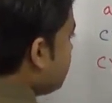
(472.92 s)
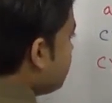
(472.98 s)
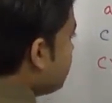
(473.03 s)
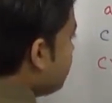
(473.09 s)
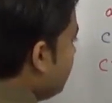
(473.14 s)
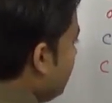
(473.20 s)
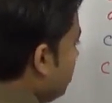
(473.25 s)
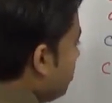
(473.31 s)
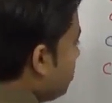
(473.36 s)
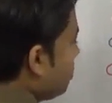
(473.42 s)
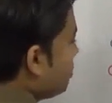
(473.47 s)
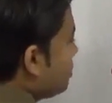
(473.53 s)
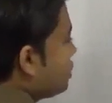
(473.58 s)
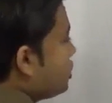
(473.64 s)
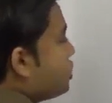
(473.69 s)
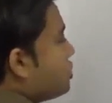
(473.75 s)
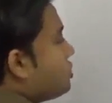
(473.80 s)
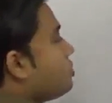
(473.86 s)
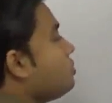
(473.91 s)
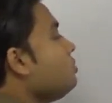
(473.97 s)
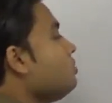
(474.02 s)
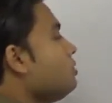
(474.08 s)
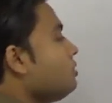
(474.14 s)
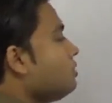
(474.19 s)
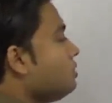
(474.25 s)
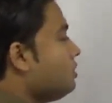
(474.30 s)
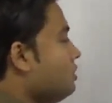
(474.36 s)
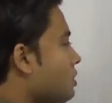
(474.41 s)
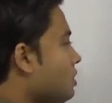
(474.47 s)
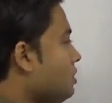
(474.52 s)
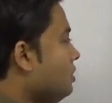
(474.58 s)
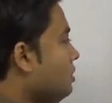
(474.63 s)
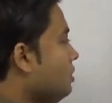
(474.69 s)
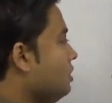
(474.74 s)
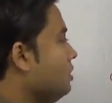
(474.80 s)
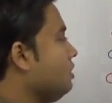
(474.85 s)
is equals to
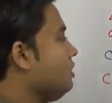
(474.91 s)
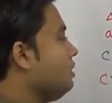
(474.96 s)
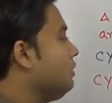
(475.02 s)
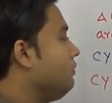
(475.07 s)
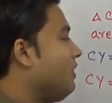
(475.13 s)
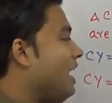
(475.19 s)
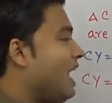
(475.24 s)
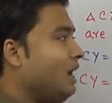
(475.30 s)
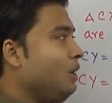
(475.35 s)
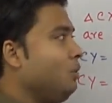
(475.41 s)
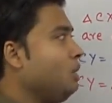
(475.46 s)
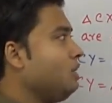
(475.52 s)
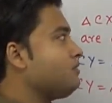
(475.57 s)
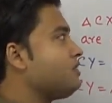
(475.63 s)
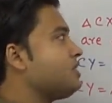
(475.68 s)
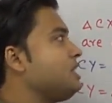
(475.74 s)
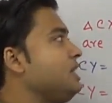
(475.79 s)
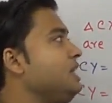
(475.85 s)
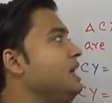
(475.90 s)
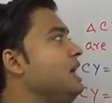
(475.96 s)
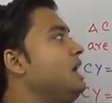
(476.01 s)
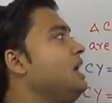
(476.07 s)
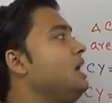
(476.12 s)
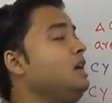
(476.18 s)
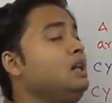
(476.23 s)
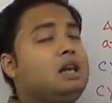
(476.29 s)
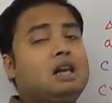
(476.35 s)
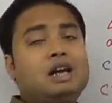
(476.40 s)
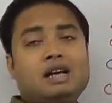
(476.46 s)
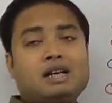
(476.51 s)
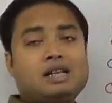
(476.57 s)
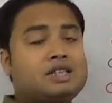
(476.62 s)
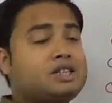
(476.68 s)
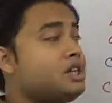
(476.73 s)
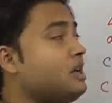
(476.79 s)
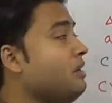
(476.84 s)
the value of CA. Let
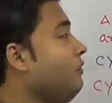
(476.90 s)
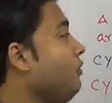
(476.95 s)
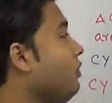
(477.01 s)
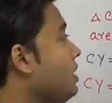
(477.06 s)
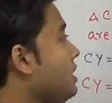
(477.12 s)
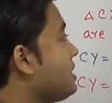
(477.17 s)
us say, for